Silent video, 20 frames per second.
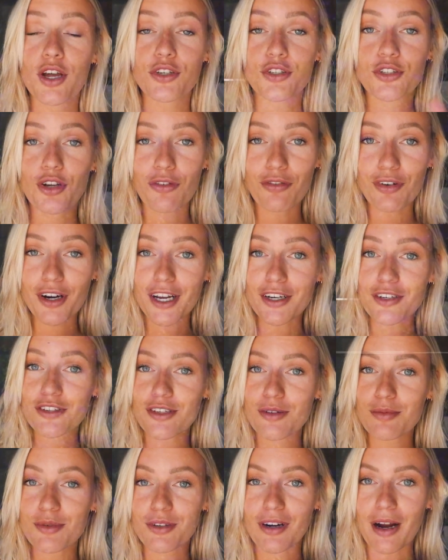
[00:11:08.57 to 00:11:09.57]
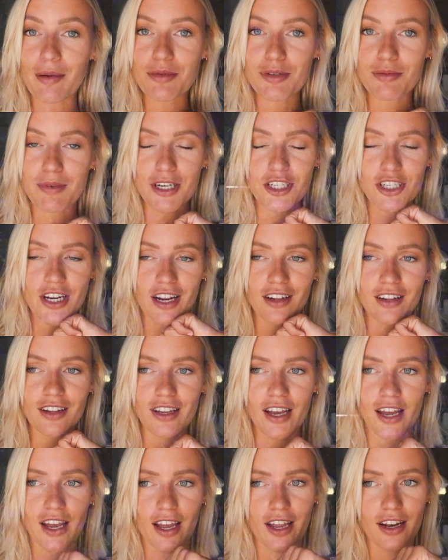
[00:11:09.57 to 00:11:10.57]
Don't forget to subscribe to my
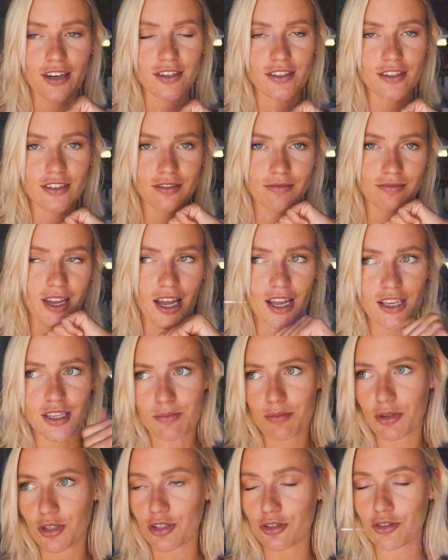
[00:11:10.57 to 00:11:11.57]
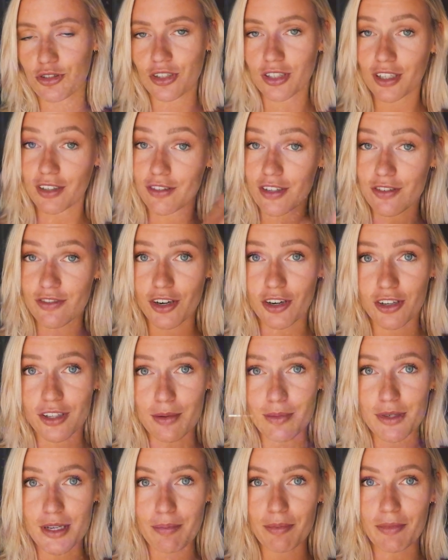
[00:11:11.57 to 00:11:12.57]
channel, and as per usual, give this video a
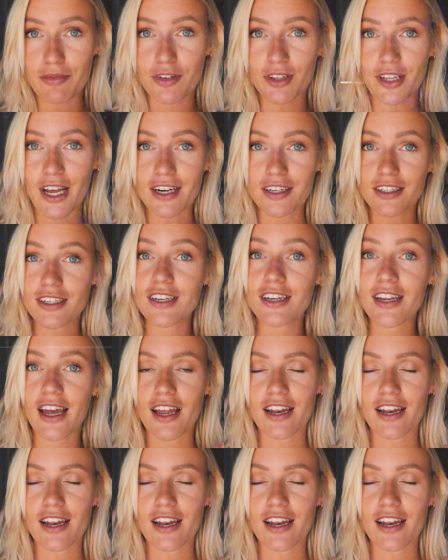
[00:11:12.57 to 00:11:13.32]
thumbs up if you liked it,